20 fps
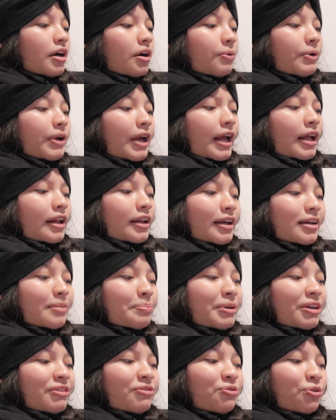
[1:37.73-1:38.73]
We ate
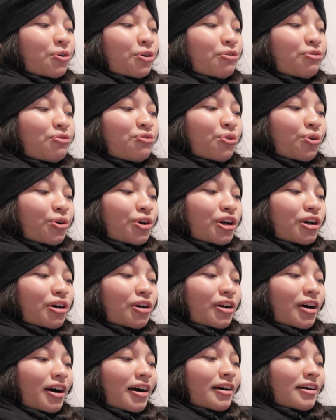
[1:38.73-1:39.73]
like before 4
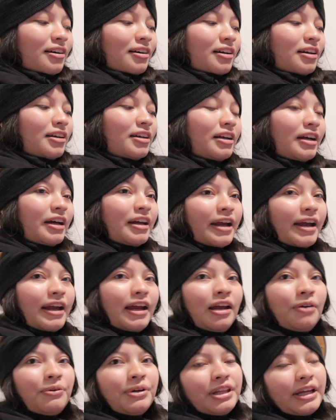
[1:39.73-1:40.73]
o'clock, and I
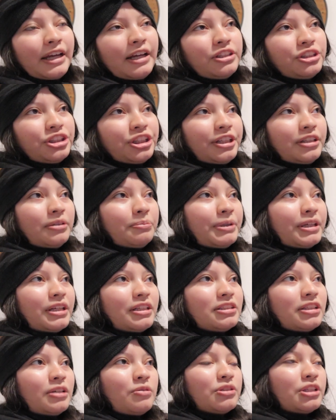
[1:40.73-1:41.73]
ate with Adrian
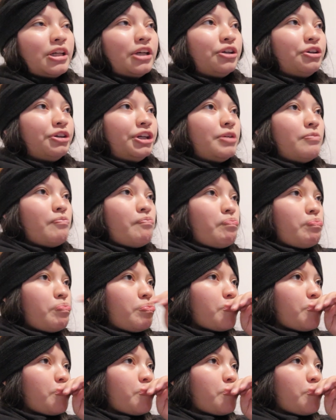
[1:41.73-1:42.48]
because I was hungry.